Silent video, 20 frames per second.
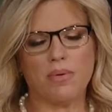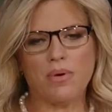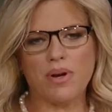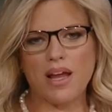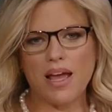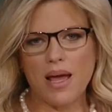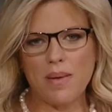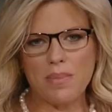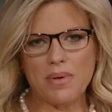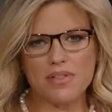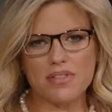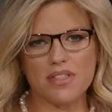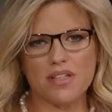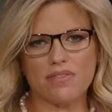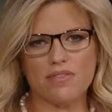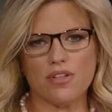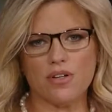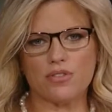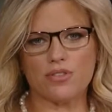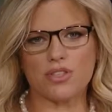but what happens
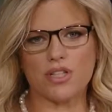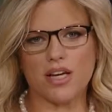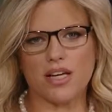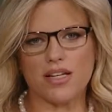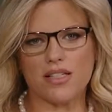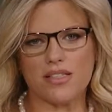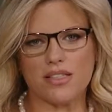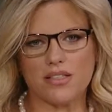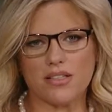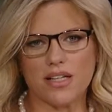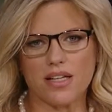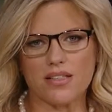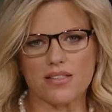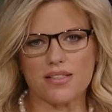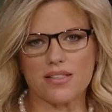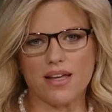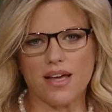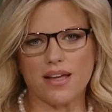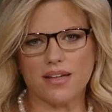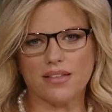if no China deal
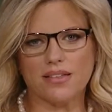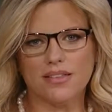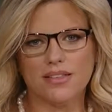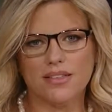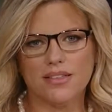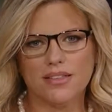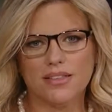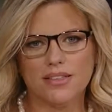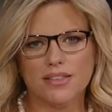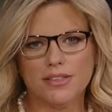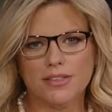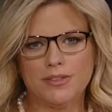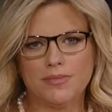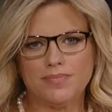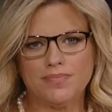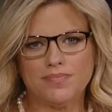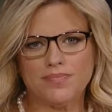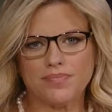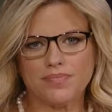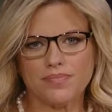gets done?
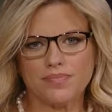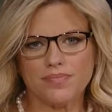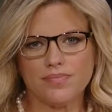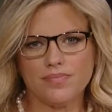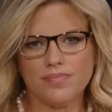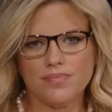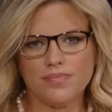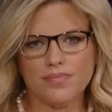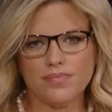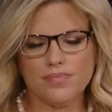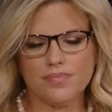Well, China